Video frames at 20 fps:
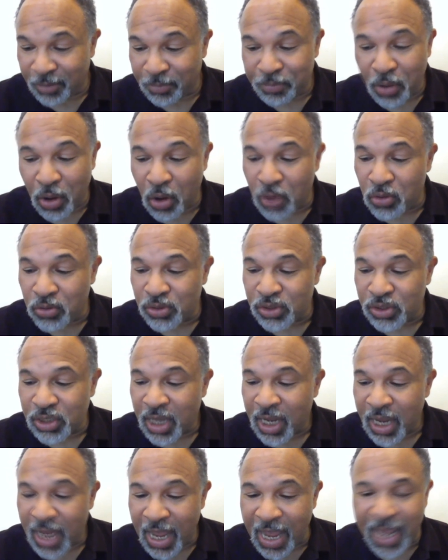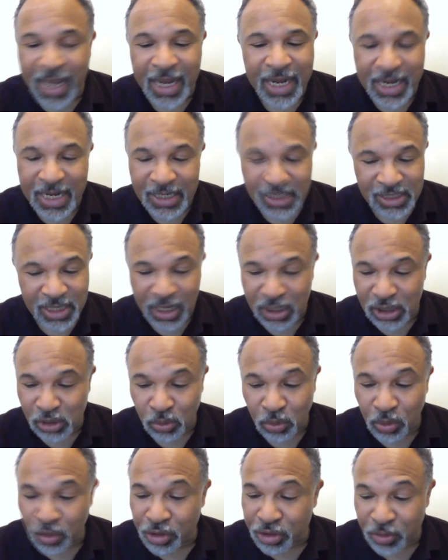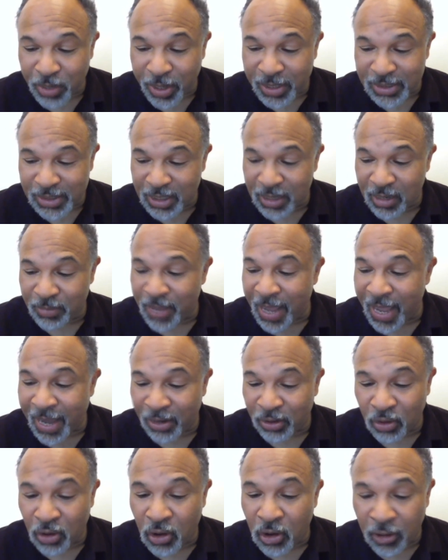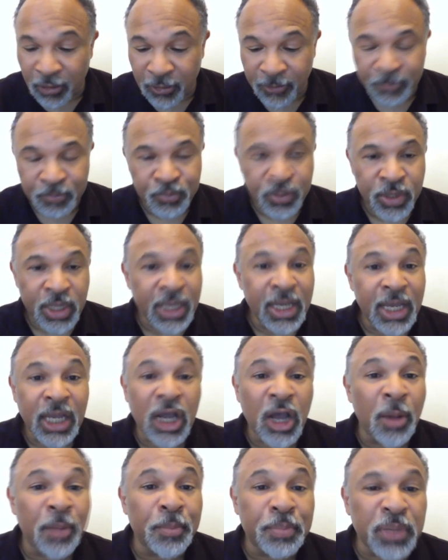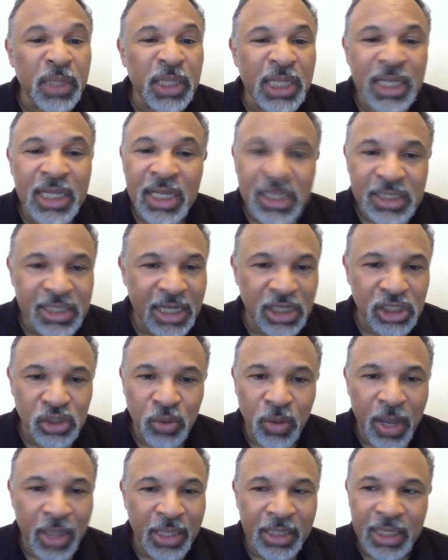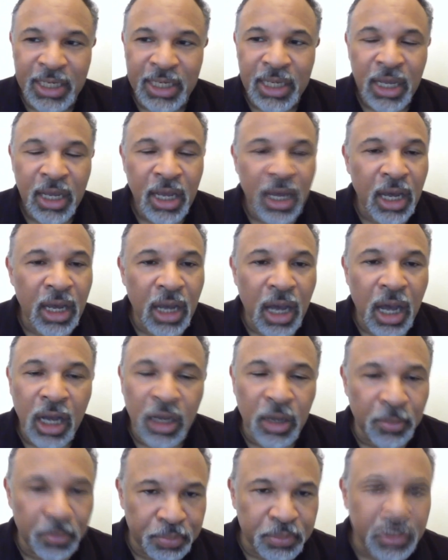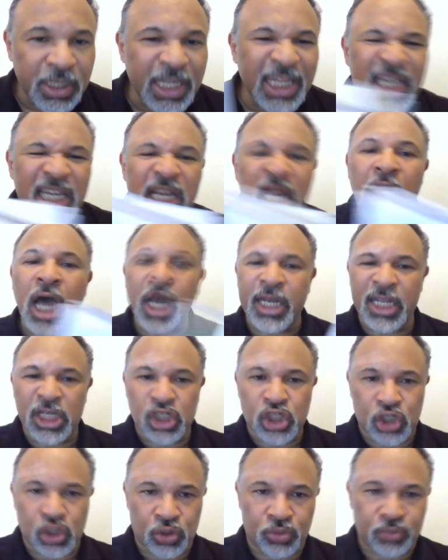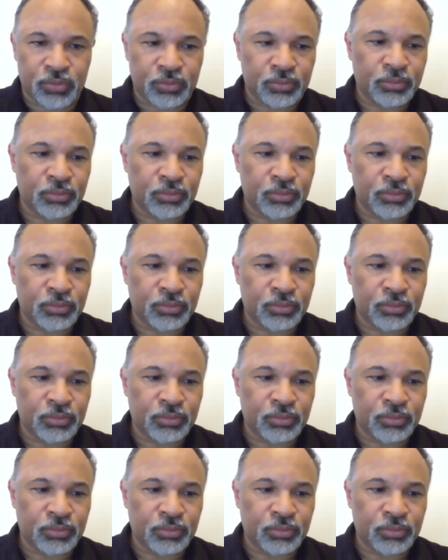pose any sexual threat to him at all. Complete sexuality, a complete non-issue.